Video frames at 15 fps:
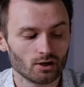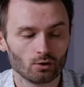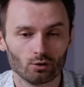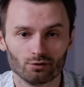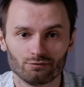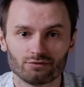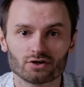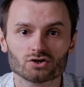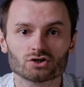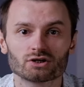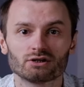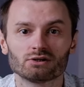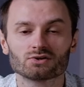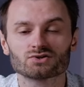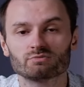
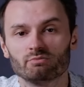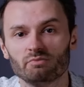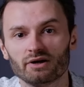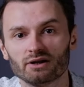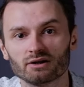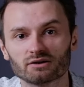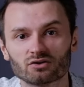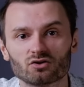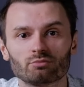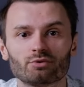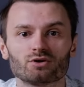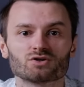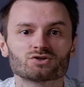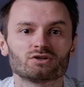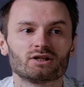officials, military
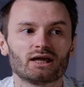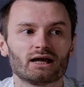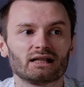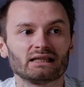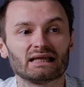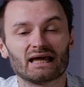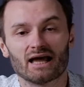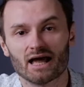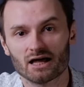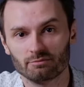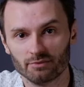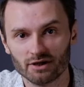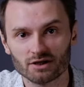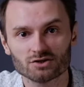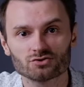personnel,
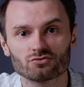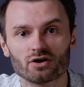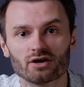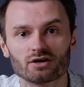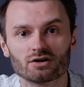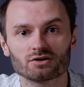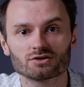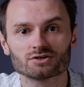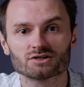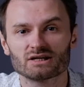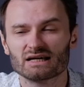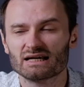administrators,